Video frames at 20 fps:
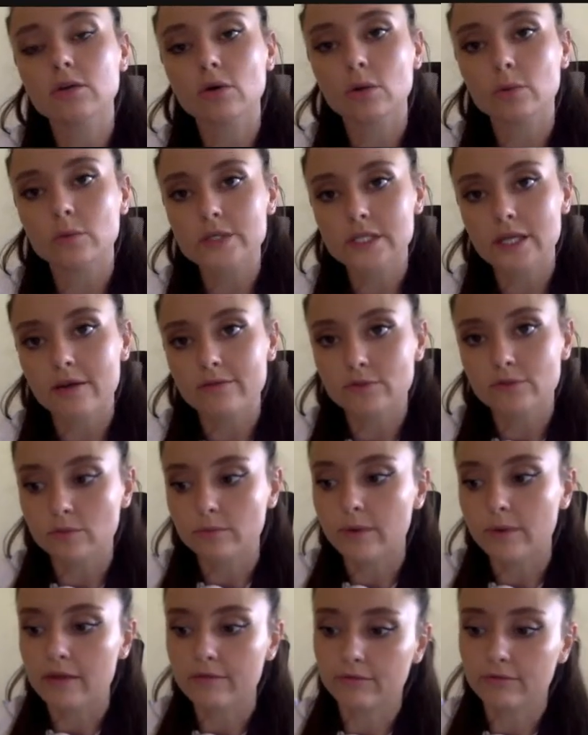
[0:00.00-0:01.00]
you always have to
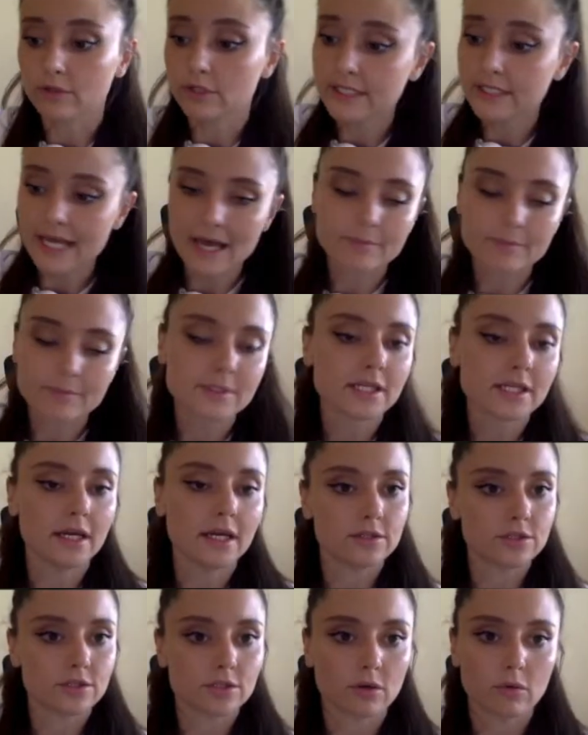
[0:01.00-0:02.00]
pay for tabs
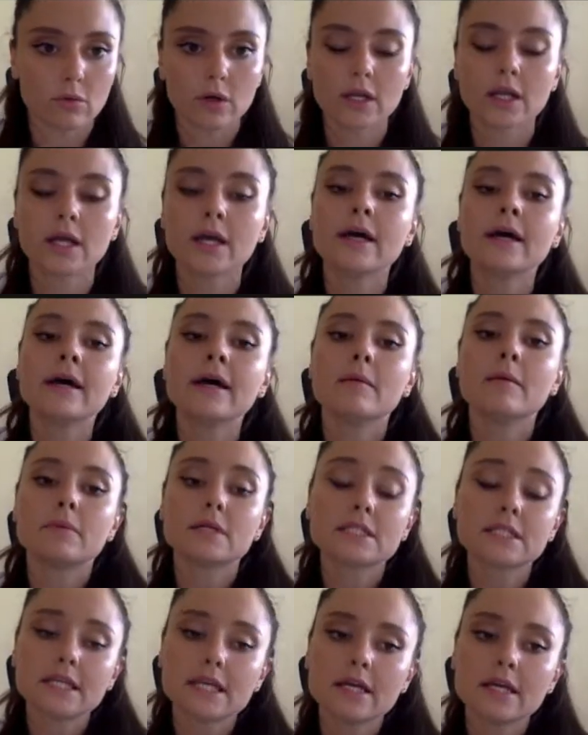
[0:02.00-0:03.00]
and so on.
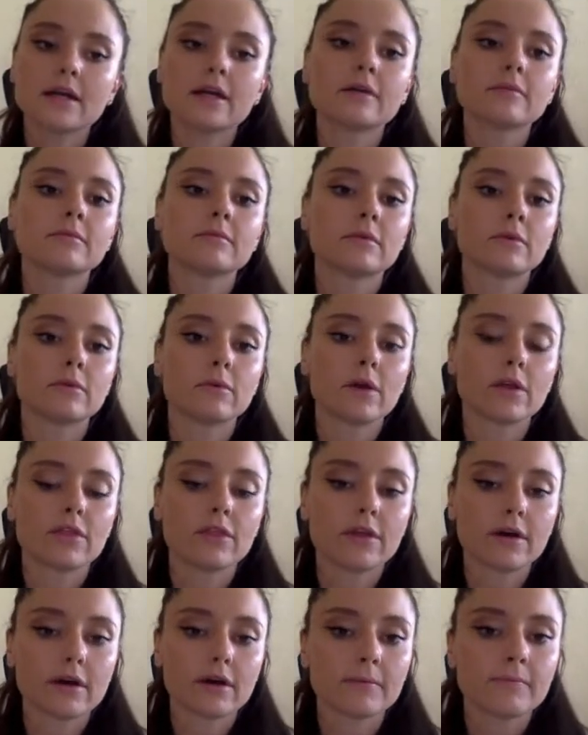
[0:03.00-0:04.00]
But here with
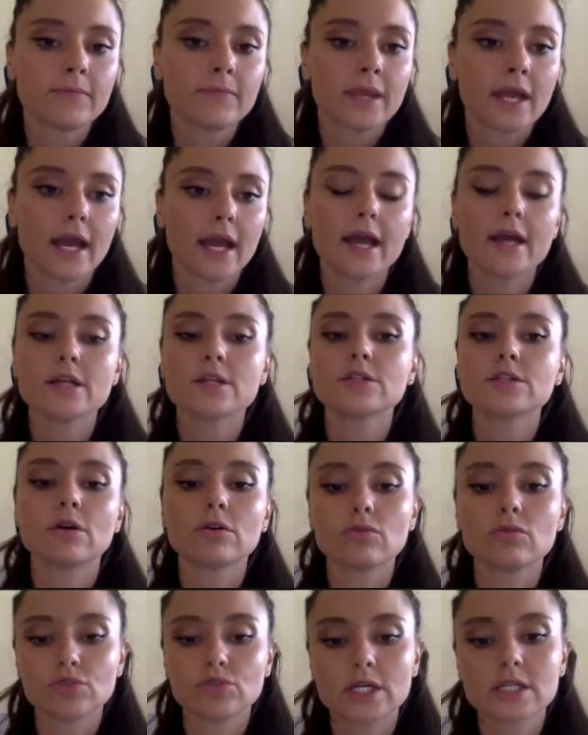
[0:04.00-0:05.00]
the ASO, you
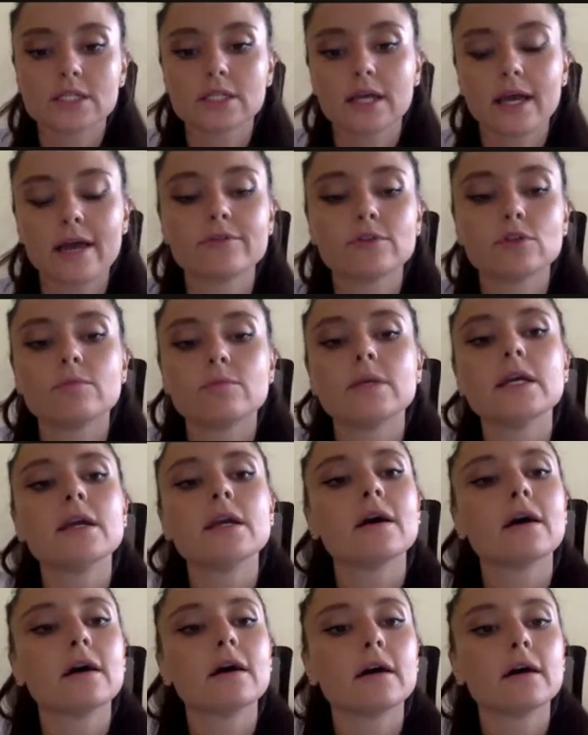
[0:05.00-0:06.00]
just have to be
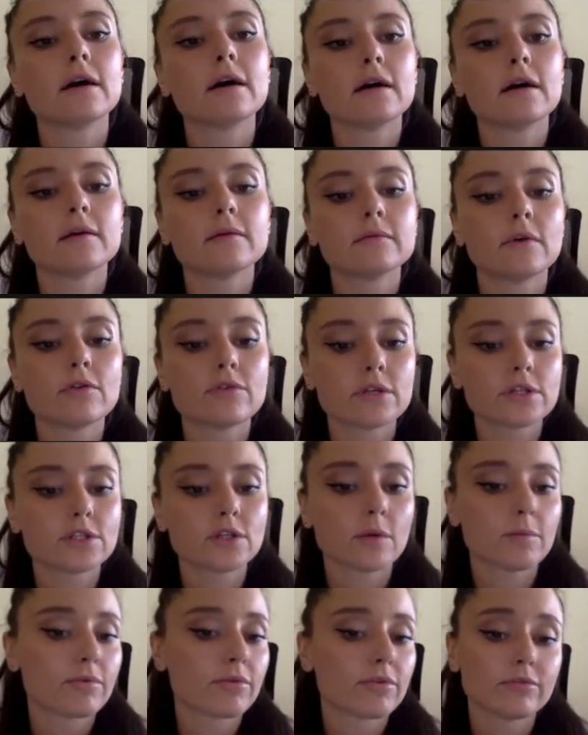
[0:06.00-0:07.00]
on the
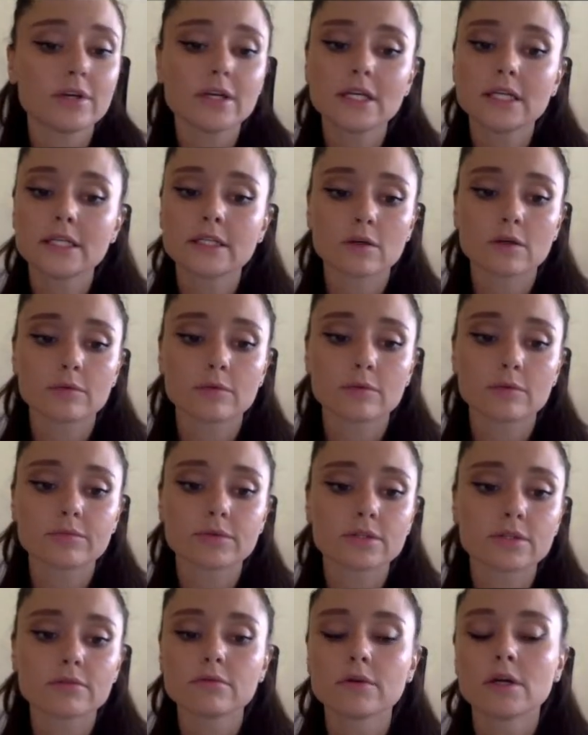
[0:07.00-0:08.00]
top 3, top
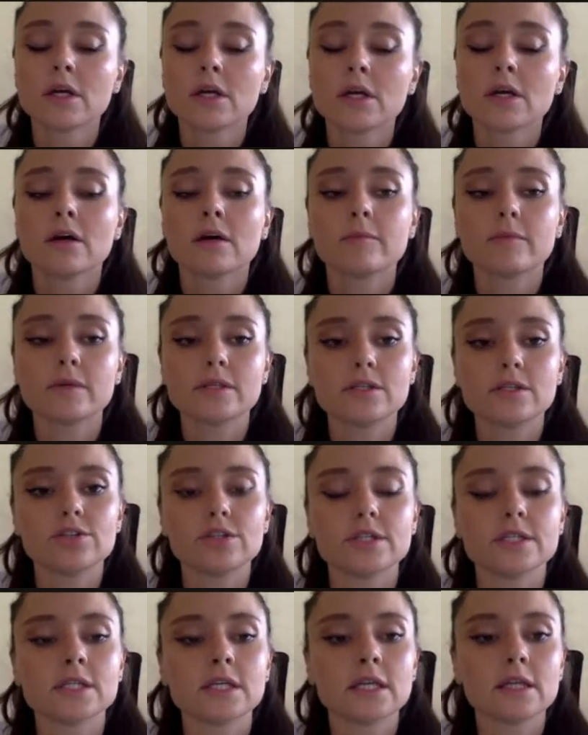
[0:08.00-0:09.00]
2 positions
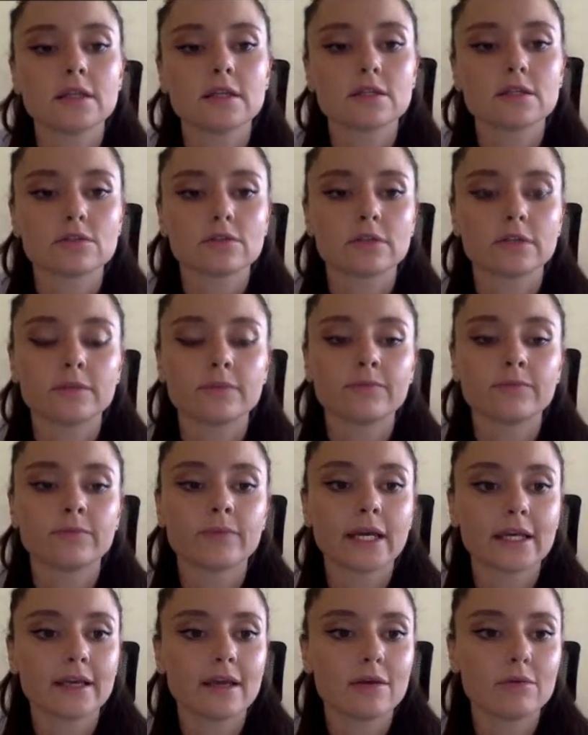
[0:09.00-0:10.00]
in the store by
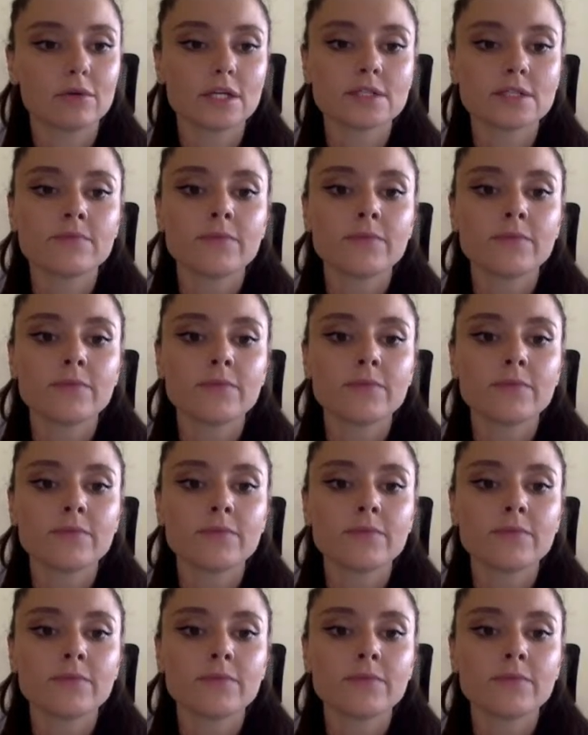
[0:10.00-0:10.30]
keyword.